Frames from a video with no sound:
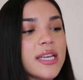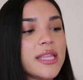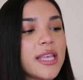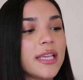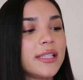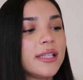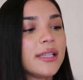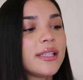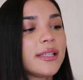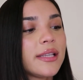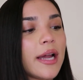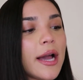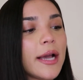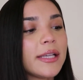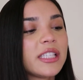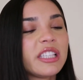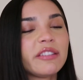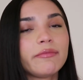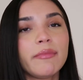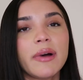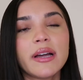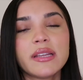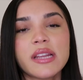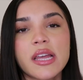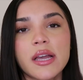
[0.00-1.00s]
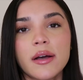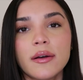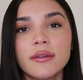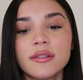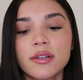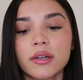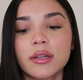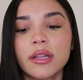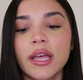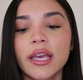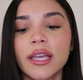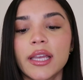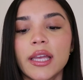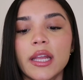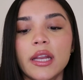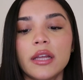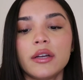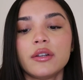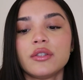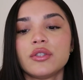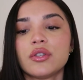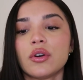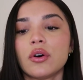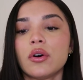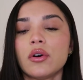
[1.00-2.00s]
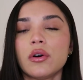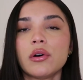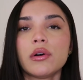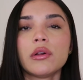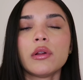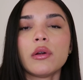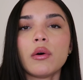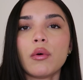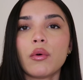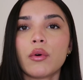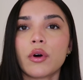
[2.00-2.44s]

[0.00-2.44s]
this is nice if my nails are like getting dull,